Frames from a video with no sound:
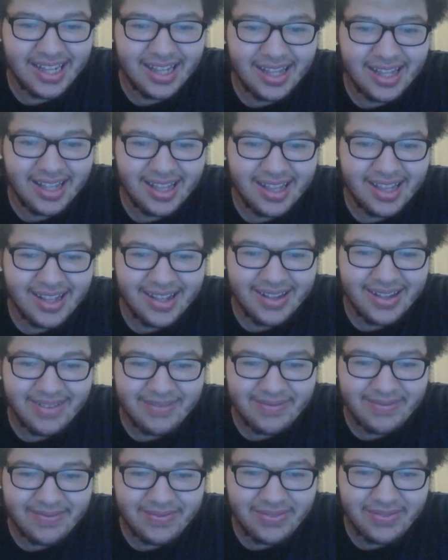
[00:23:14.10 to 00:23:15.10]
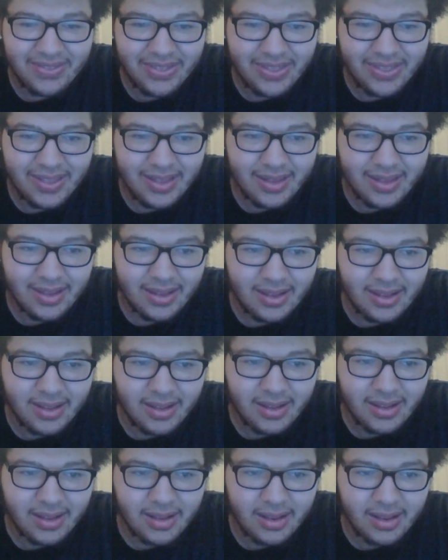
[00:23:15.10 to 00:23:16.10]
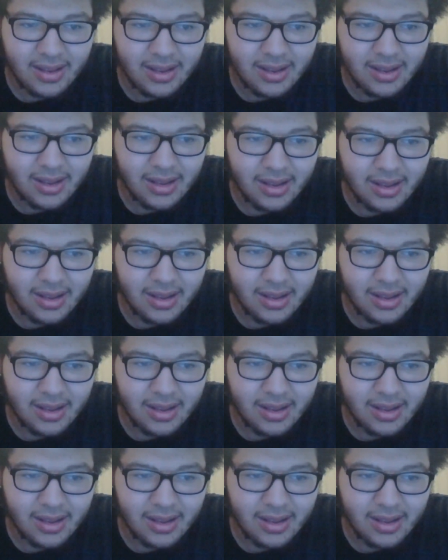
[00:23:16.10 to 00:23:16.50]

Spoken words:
(no one is talking)